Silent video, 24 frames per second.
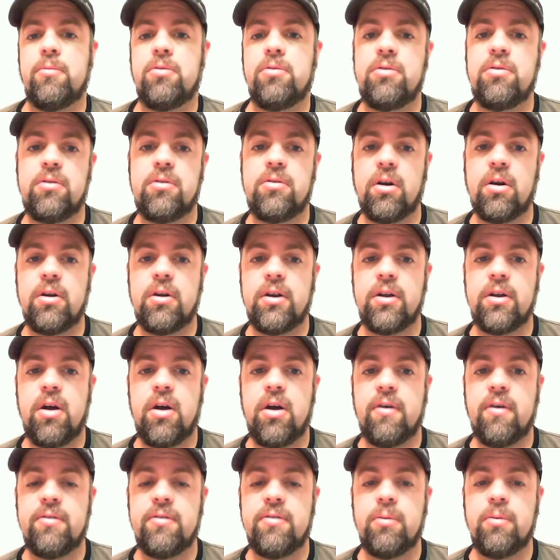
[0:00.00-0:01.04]
Started
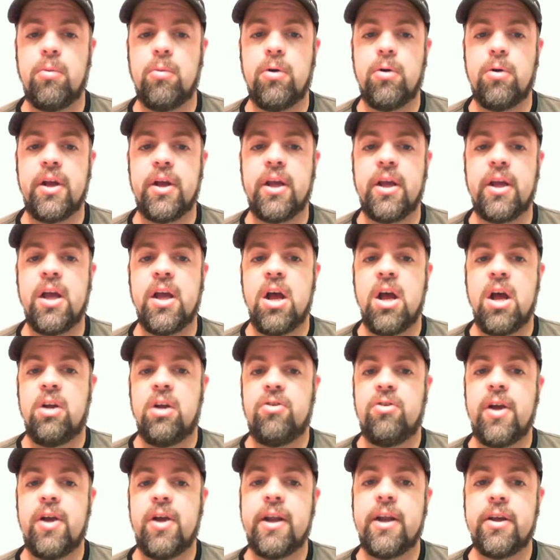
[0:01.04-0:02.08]
off the morning
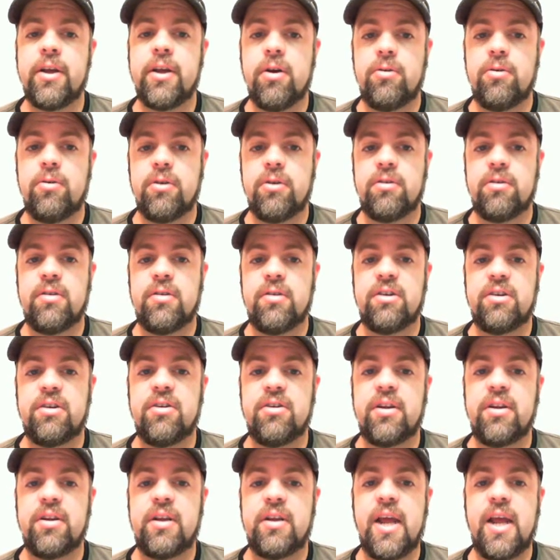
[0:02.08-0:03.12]
trying to go to the
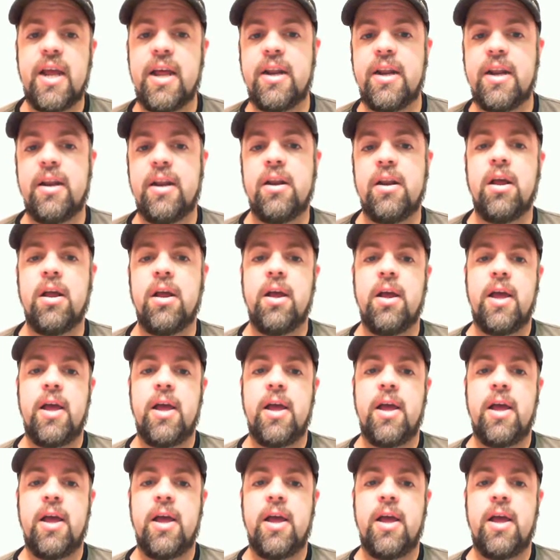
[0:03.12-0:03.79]
session 10